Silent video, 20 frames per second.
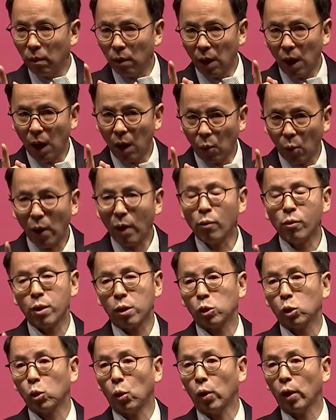a wealth
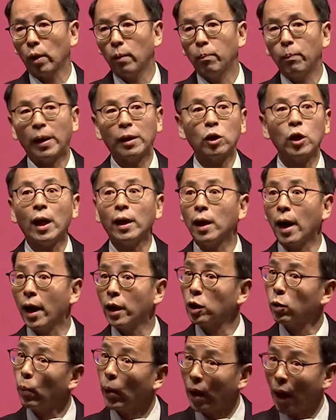story, but China
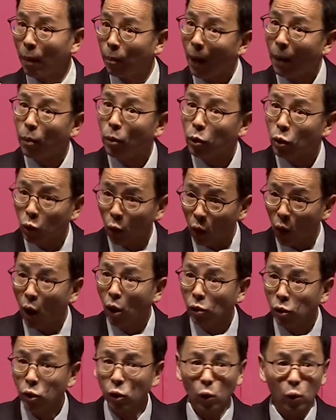has been a bubble story
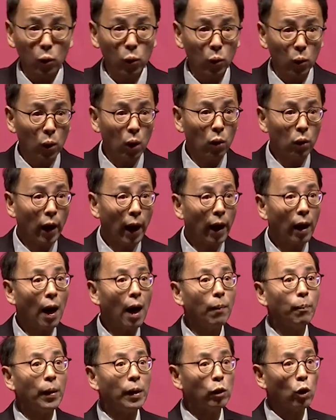also. Okay,
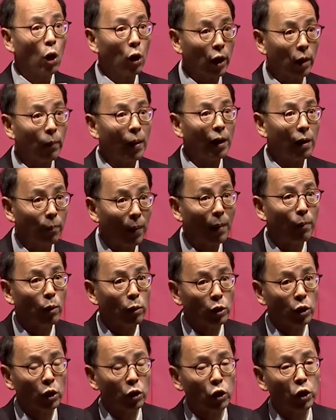I've been talking about
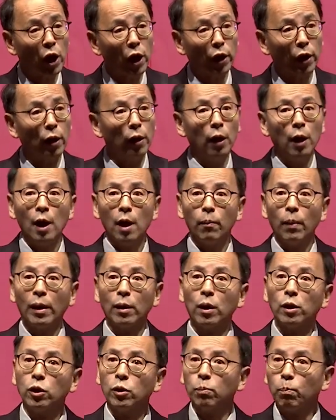bubbles in China. But
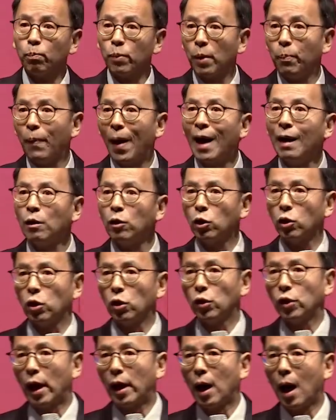the balance
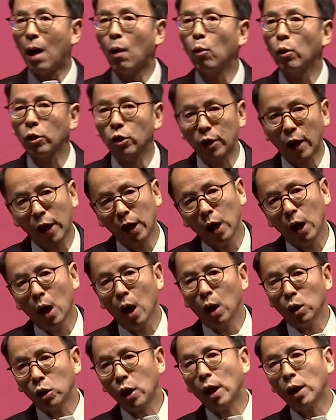is that I would say
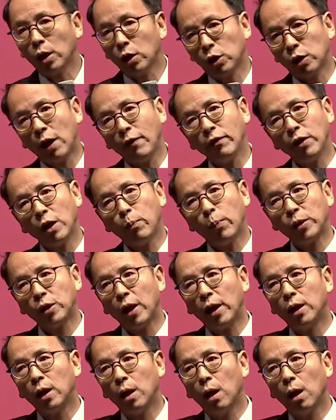China is
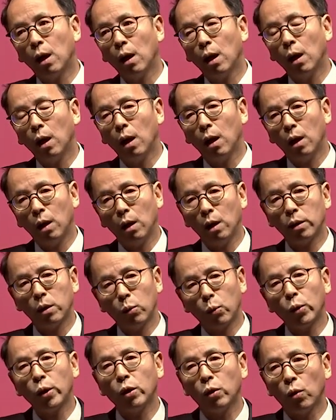70% the
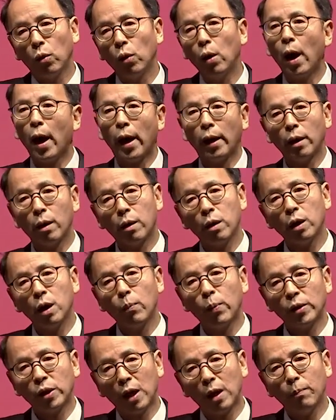real and
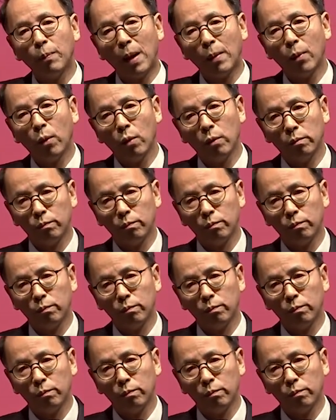30% bubble.